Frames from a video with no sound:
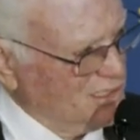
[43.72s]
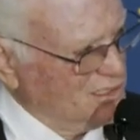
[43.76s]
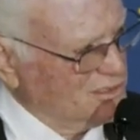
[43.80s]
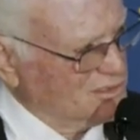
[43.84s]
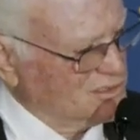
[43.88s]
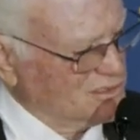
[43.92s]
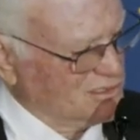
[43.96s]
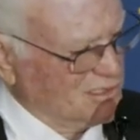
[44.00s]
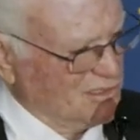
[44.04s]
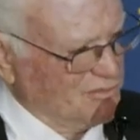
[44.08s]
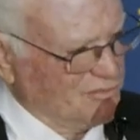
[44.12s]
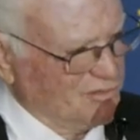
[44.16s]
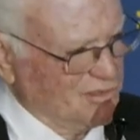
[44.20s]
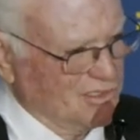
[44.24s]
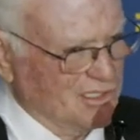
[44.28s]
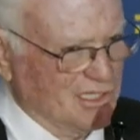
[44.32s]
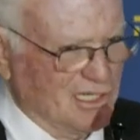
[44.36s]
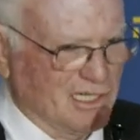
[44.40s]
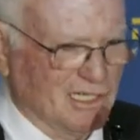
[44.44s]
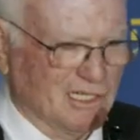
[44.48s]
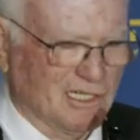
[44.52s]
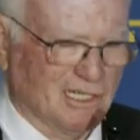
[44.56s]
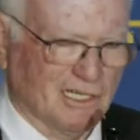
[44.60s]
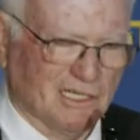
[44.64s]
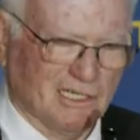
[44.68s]
and Stephanie
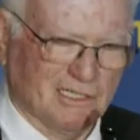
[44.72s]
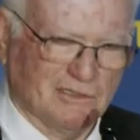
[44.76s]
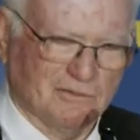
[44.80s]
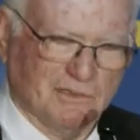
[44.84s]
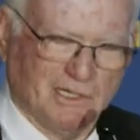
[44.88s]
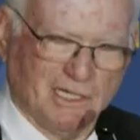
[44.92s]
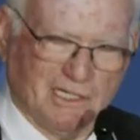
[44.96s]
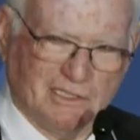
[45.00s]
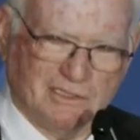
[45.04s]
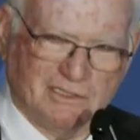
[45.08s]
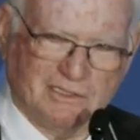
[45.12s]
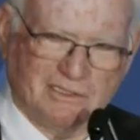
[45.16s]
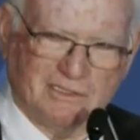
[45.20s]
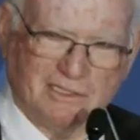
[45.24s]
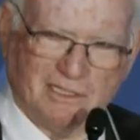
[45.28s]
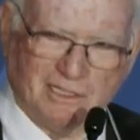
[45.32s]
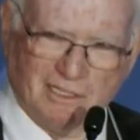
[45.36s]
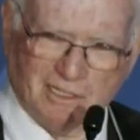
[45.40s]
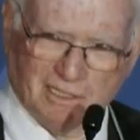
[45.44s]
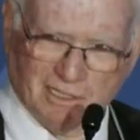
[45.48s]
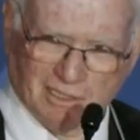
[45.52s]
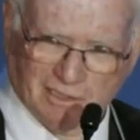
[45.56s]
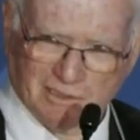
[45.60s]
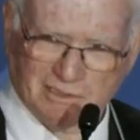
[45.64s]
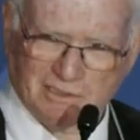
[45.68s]
Hill, it's
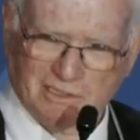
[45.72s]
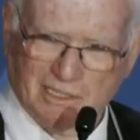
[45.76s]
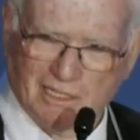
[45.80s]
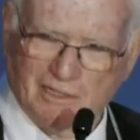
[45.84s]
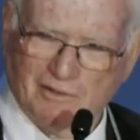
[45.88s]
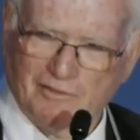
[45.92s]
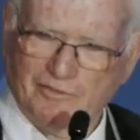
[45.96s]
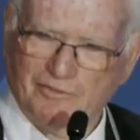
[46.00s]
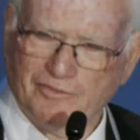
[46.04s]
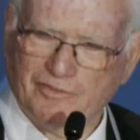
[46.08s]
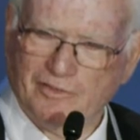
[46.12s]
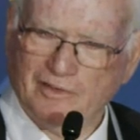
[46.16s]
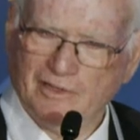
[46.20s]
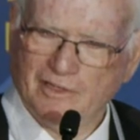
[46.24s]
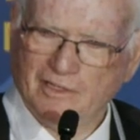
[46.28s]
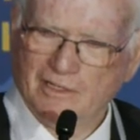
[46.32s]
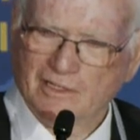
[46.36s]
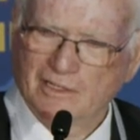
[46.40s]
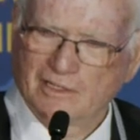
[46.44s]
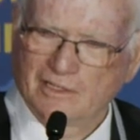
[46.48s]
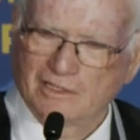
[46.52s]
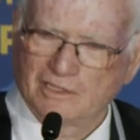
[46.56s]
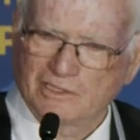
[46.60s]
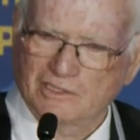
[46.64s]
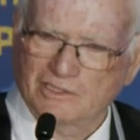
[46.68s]
herself,
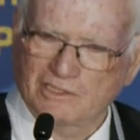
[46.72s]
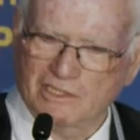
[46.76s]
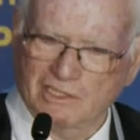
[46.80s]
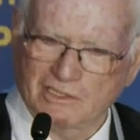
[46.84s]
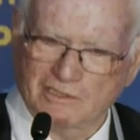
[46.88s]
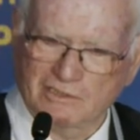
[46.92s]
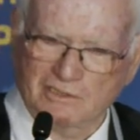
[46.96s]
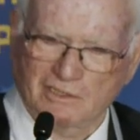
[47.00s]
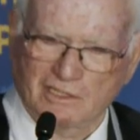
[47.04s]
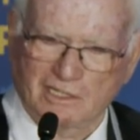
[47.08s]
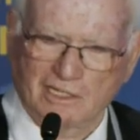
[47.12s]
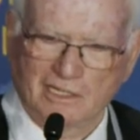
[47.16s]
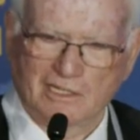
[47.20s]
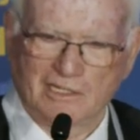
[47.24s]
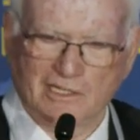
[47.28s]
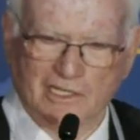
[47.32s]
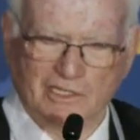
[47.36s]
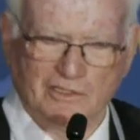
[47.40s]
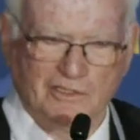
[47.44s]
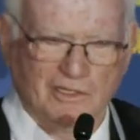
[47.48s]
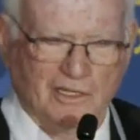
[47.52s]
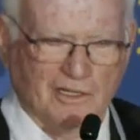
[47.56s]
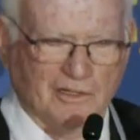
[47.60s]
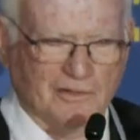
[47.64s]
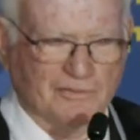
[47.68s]
she is real
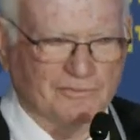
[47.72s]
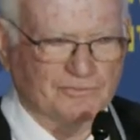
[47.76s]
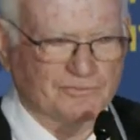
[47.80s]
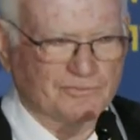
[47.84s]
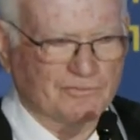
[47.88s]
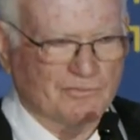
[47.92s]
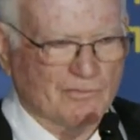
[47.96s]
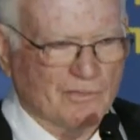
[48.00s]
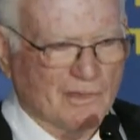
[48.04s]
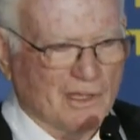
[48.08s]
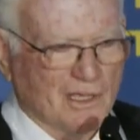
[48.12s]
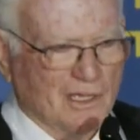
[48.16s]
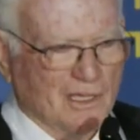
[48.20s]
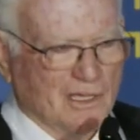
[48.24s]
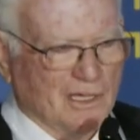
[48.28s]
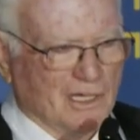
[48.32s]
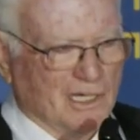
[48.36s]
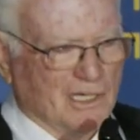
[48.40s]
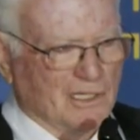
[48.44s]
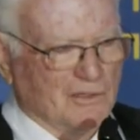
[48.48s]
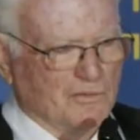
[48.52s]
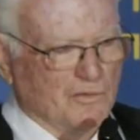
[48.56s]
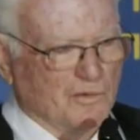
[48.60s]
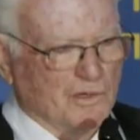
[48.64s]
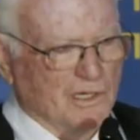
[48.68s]
leader.
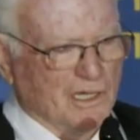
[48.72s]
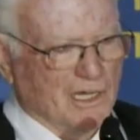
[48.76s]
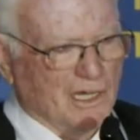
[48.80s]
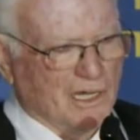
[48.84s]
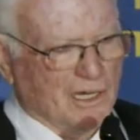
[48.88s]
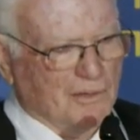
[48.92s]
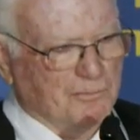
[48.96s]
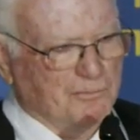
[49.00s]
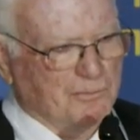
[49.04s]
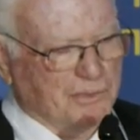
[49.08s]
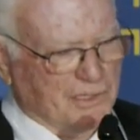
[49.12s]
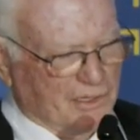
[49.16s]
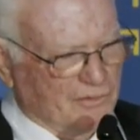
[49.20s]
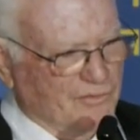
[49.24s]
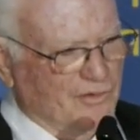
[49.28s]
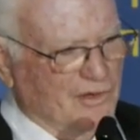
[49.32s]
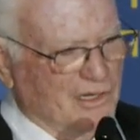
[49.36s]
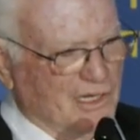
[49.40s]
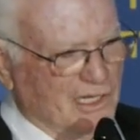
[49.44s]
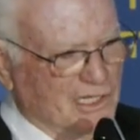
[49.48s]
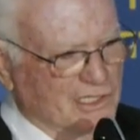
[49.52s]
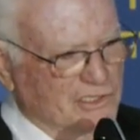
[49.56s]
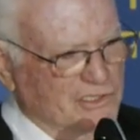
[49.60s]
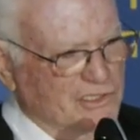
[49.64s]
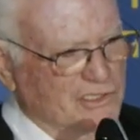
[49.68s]
And we are
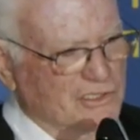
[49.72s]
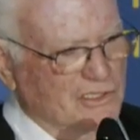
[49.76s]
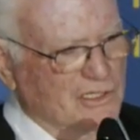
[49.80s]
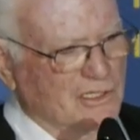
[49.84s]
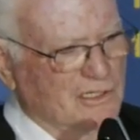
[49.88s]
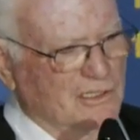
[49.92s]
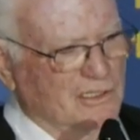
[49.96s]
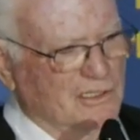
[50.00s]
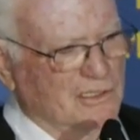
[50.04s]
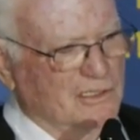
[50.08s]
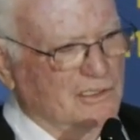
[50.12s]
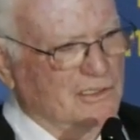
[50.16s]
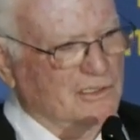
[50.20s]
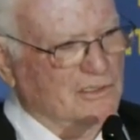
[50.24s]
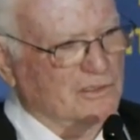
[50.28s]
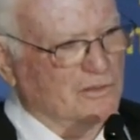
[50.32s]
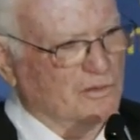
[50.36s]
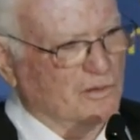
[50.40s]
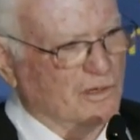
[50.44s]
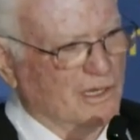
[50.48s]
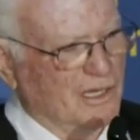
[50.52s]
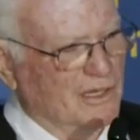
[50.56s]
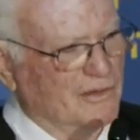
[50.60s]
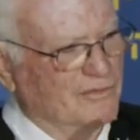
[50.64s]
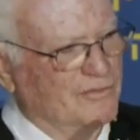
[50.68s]
privileged
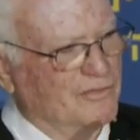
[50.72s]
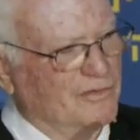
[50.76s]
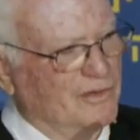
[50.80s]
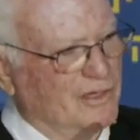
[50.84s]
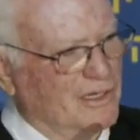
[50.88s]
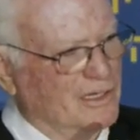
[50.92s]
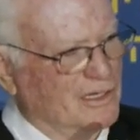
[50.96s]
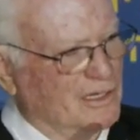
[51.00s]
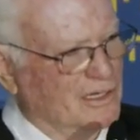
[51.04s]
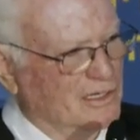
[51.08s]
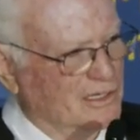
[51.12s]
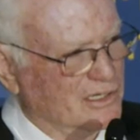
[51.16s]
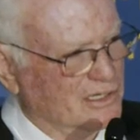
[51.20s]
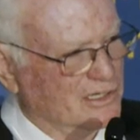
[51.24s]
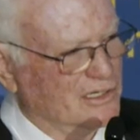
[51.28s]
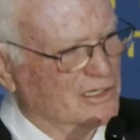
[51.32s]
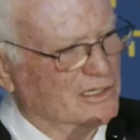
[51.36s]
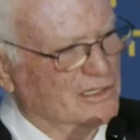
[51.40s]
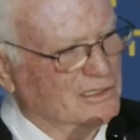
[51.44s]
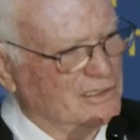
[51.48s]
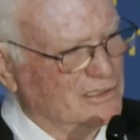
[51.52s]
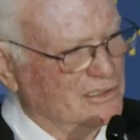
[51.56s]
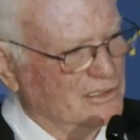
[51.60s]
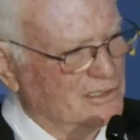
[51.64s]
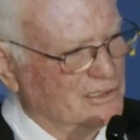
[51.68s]
to have her
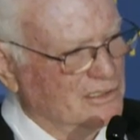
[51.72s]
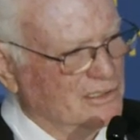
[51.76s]
here